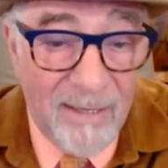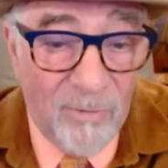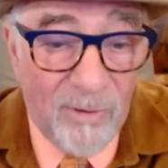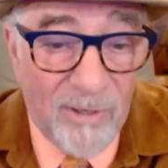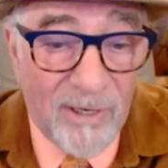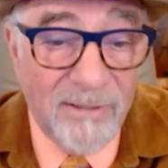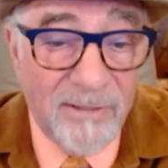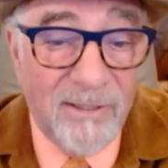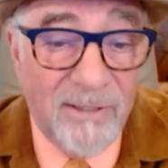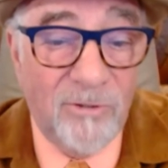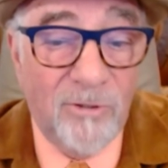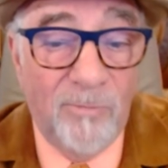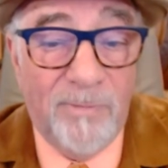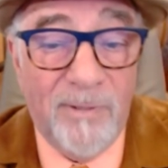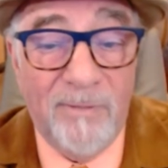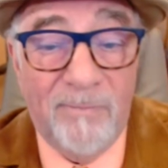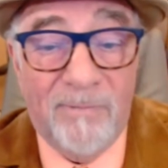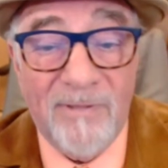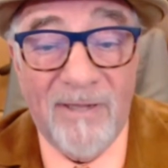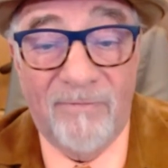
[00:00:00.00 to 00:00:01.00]
when I did Do
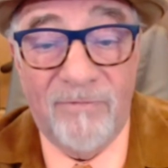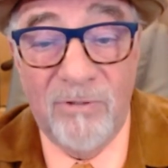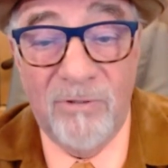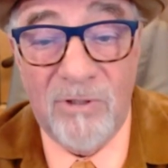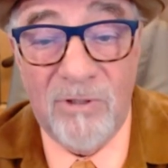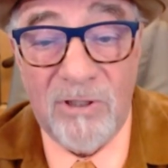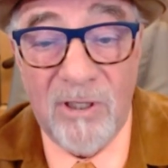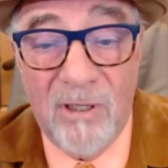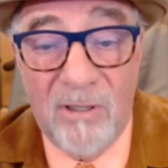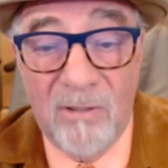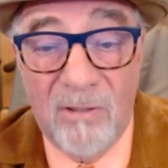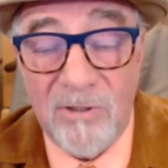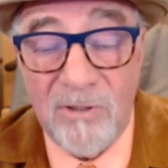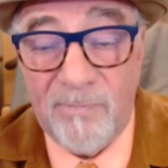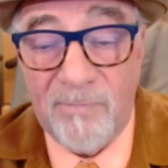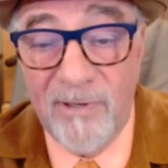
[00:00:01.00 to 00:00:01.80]
People Have Two Souls,